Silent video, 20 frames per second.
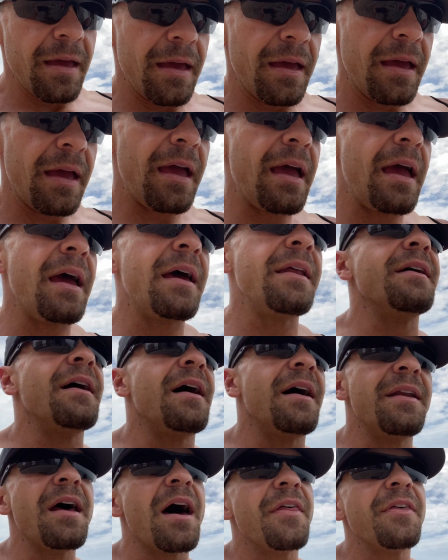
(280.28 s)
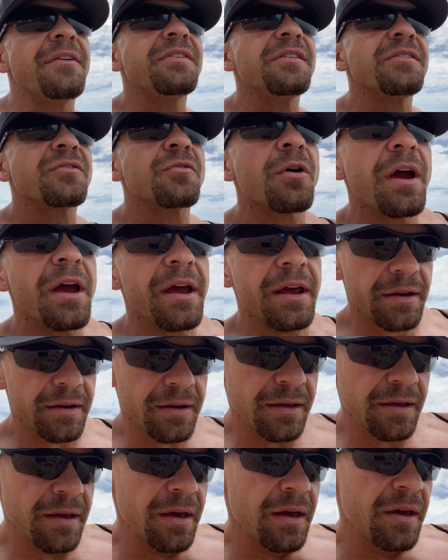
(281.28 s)
And uh, no, this is great.
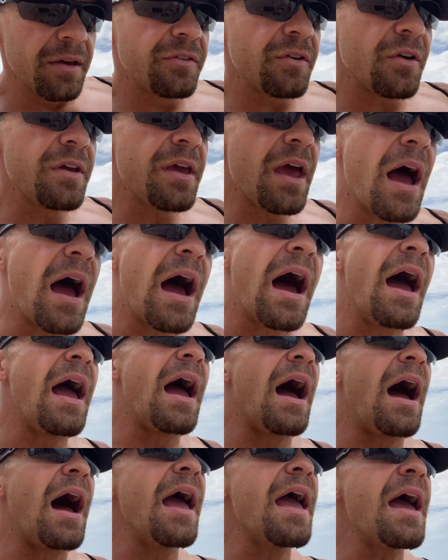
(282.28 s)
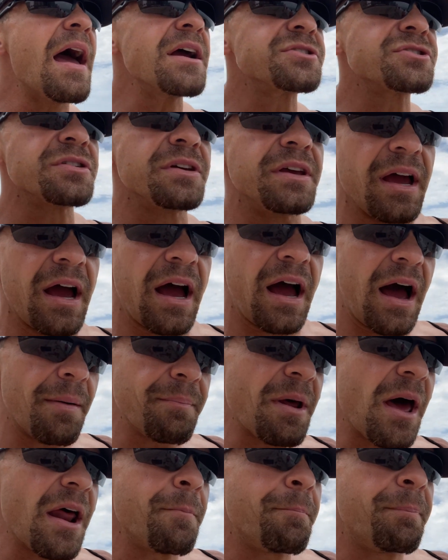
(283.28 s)
So yeah, I, I actually, I'm
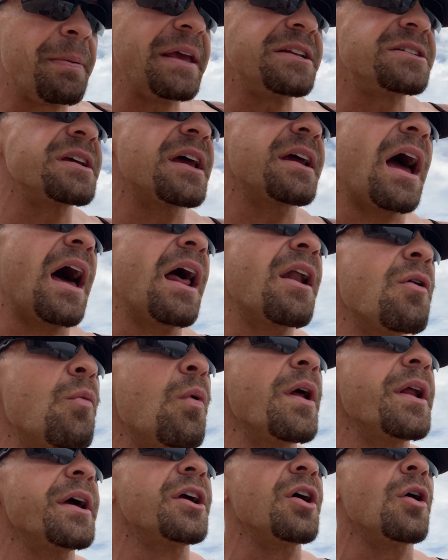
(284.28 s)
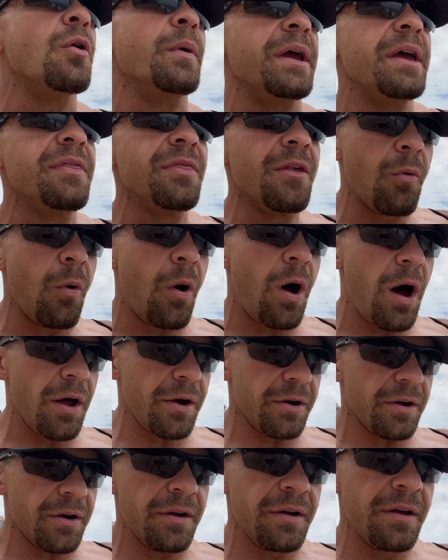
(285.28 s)
not a beach, like I don't want to go in the
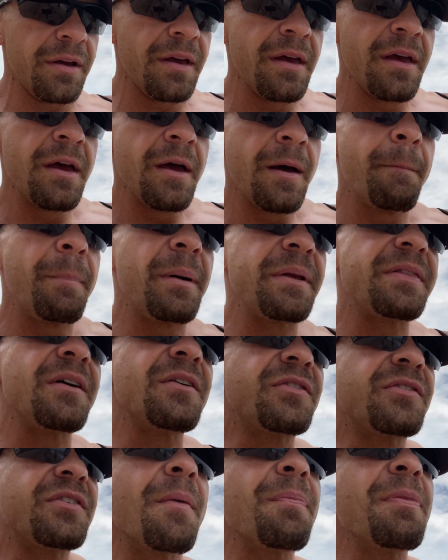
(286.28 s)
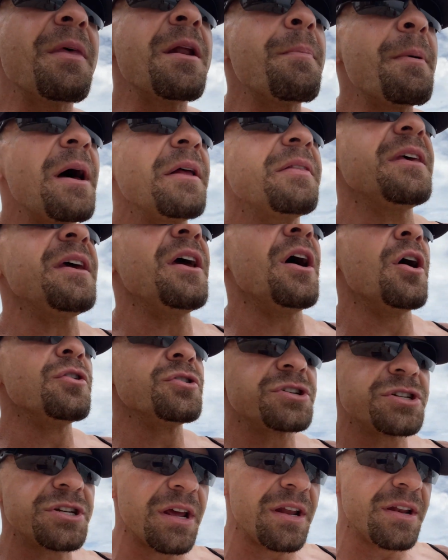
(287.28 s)
water. But there's something about the
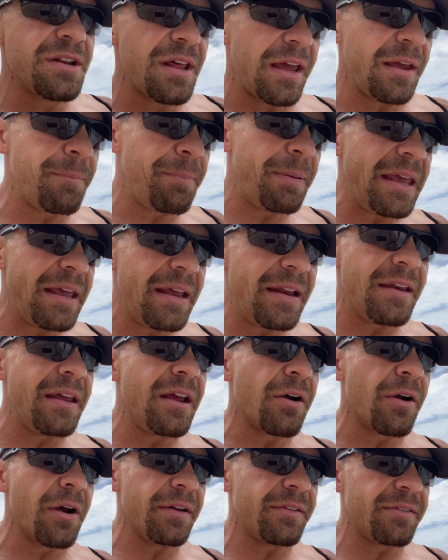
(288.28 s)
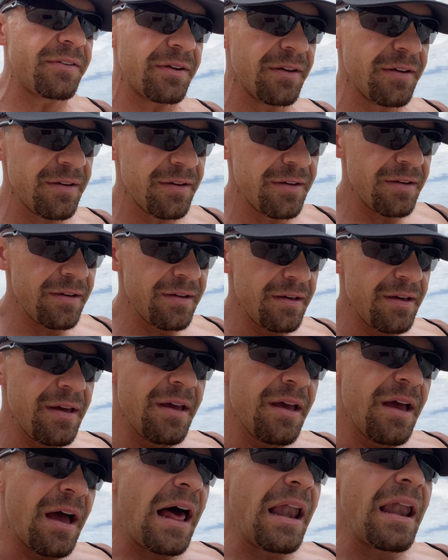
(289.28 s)
ocean, like being near it.
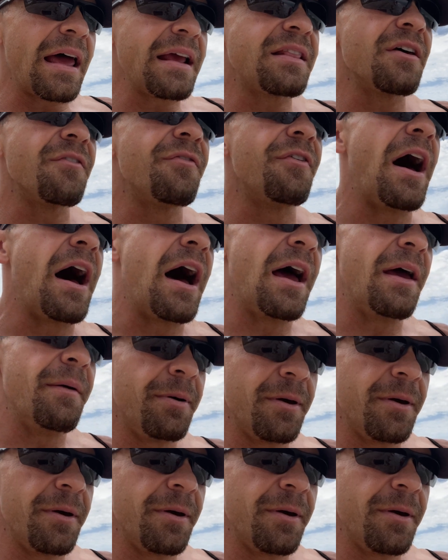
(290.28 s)
I like the vibe.